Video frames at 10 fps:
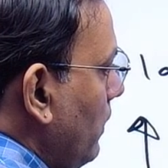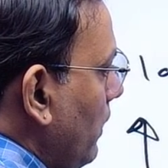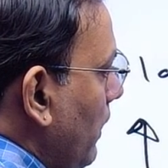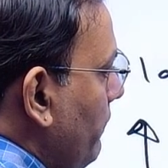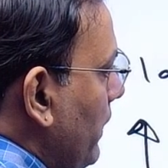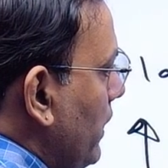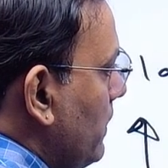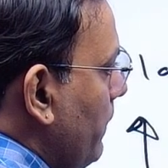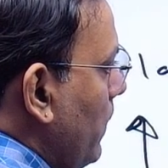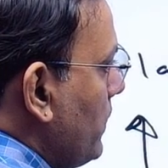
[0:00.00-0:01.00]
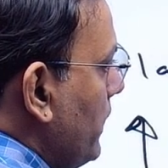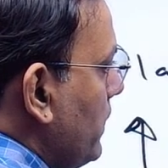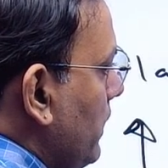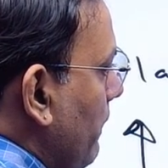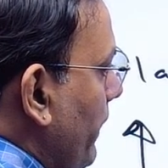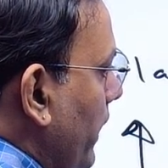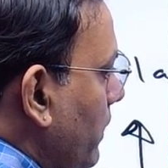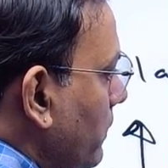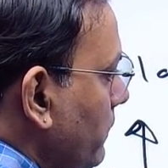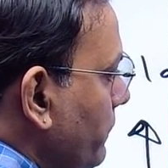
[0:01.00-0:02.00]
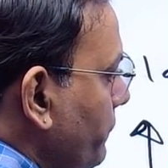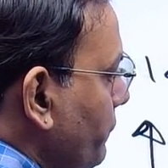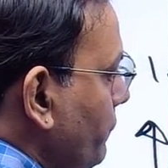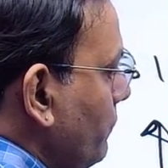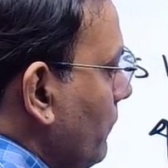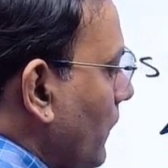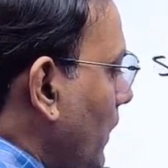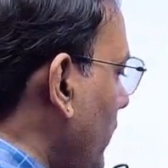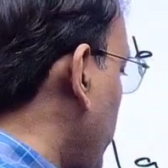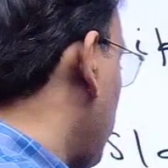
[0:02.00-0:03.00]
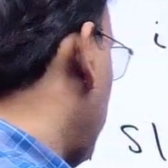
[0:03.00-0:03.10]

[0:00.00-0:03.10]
if the response is coming, then